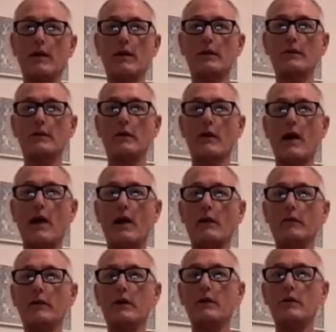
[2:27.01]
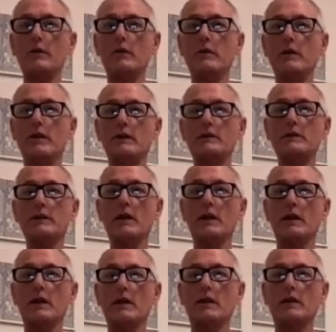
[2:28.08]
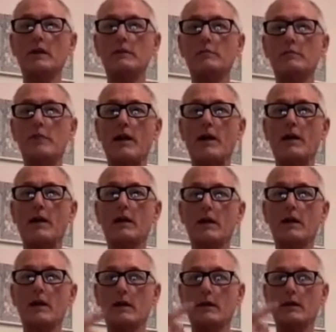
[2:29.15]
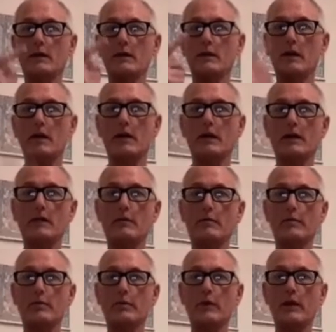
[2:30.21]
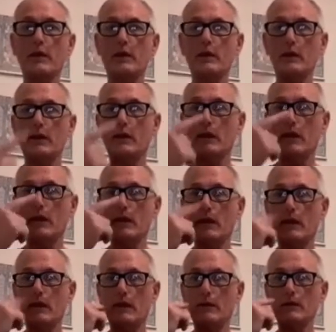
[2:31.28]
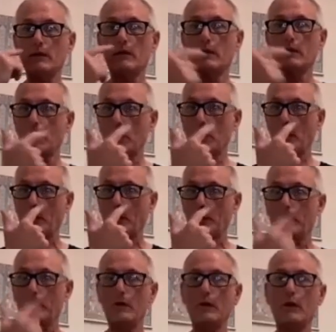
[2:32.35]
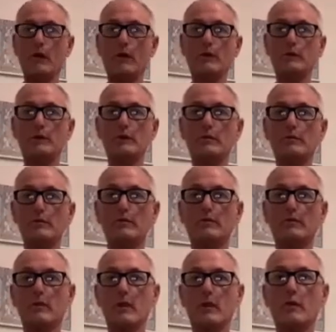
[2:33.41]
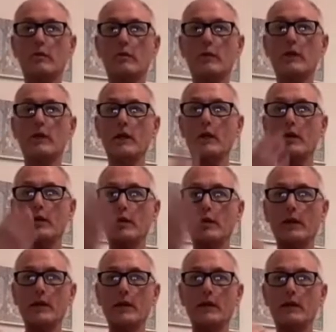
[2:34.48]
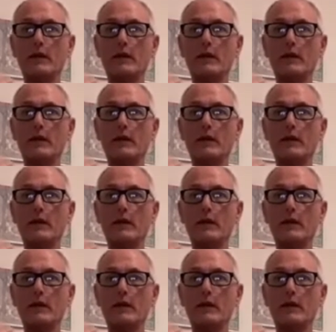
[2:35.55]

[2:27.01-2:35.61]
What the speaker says: So how we do this is by breathing in through the nose, a really quick